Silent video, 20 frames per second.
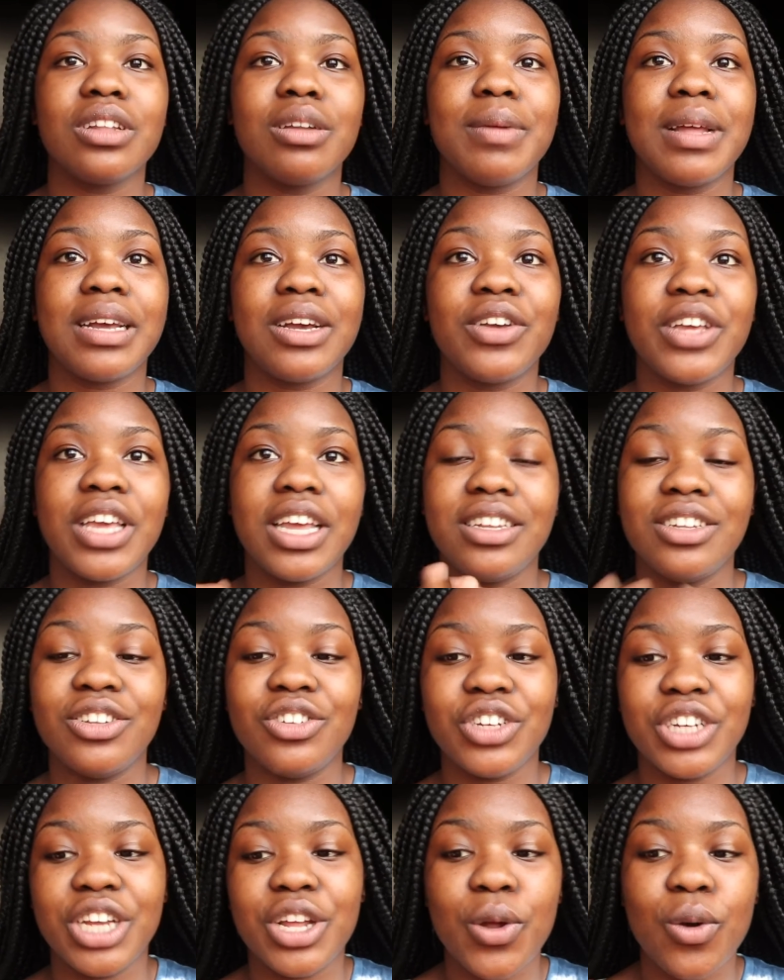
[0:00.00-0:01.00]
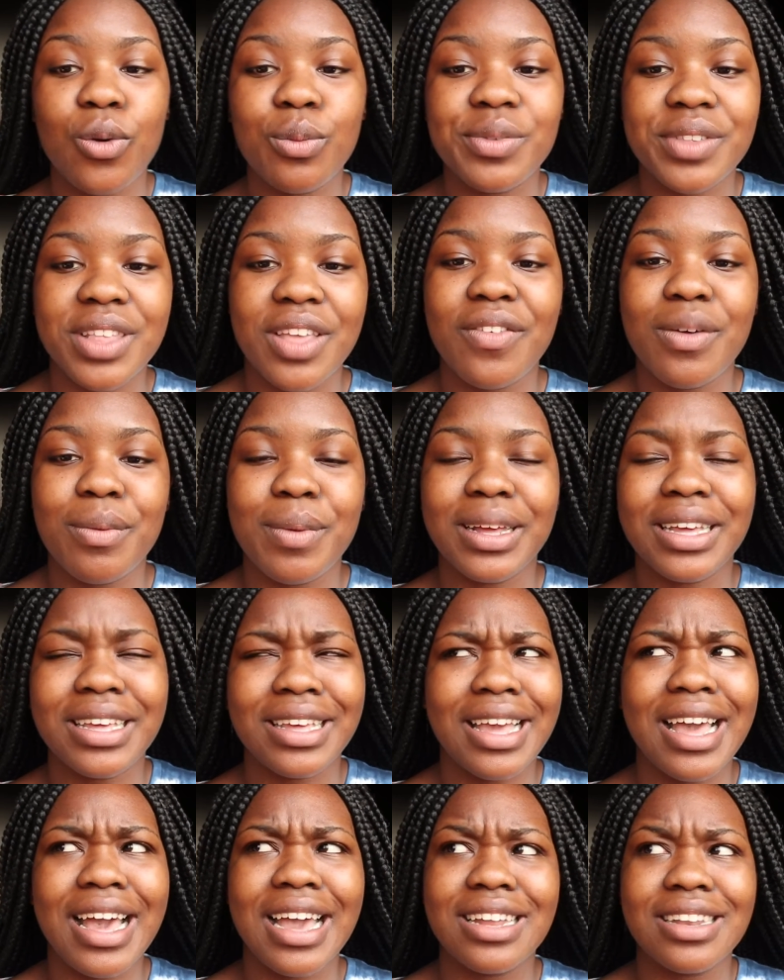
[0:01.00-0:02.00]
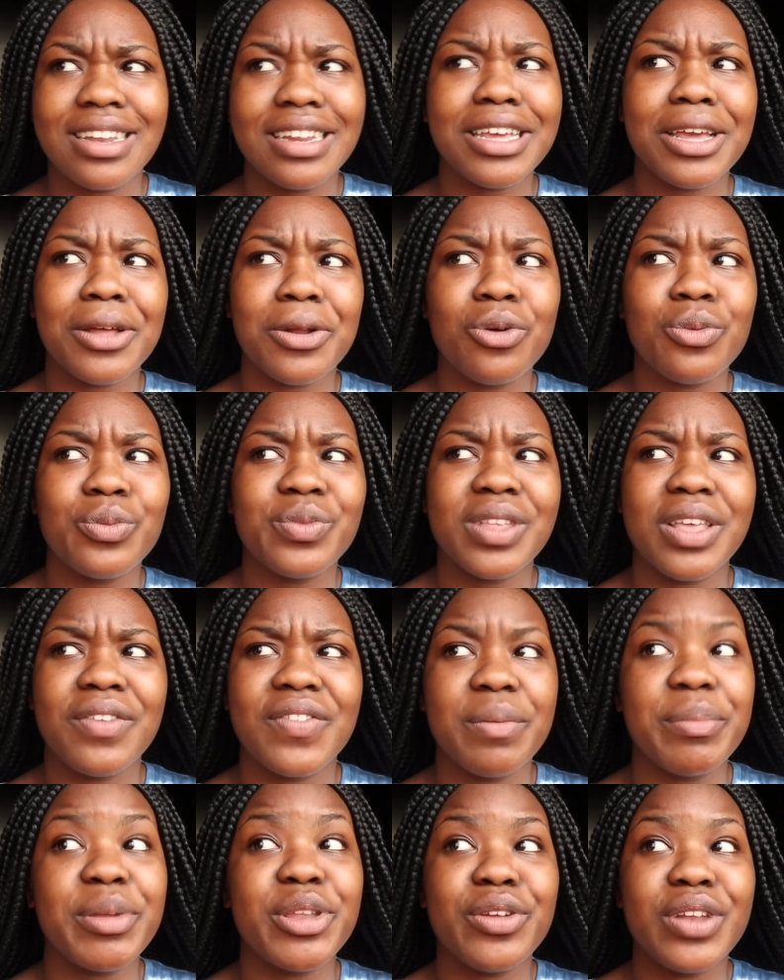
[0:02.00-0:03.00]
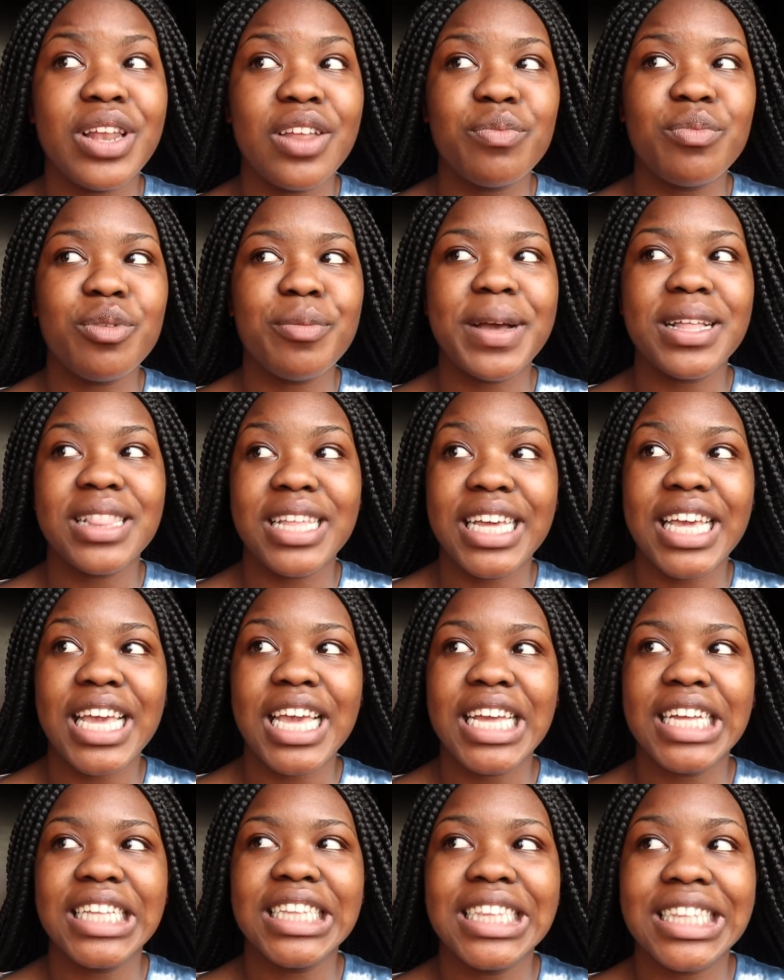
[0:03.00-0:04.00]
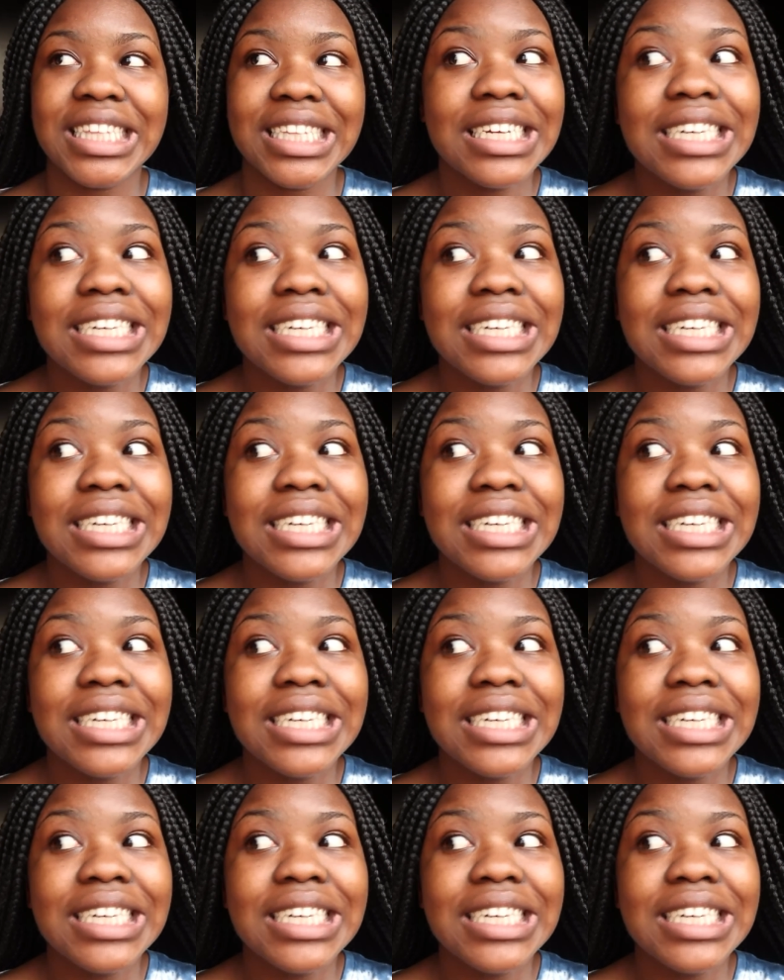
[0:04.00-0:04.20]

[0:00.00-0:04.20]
I'm like, okay, did you get home safe? I'm like, yeah, I did get home safe. I mean, you left me by the gate.